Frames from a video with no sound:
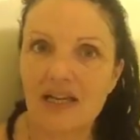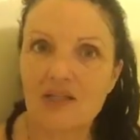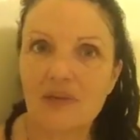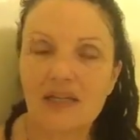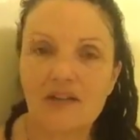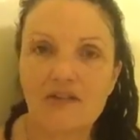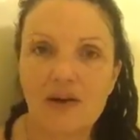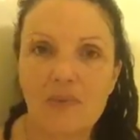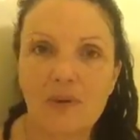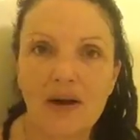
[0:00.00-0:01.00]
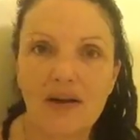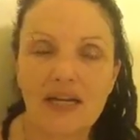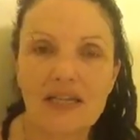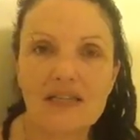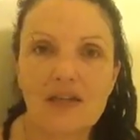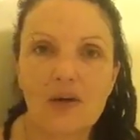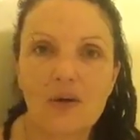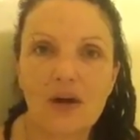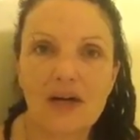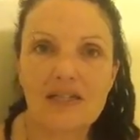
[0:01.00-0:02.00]
last week of February,
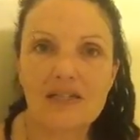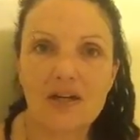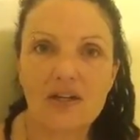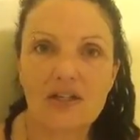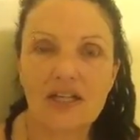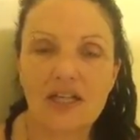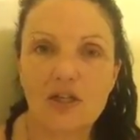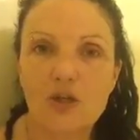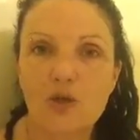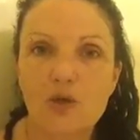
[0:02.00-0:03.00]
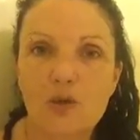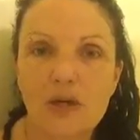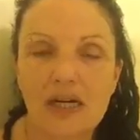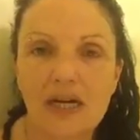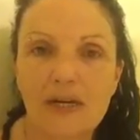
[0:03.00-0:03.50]
so I started a new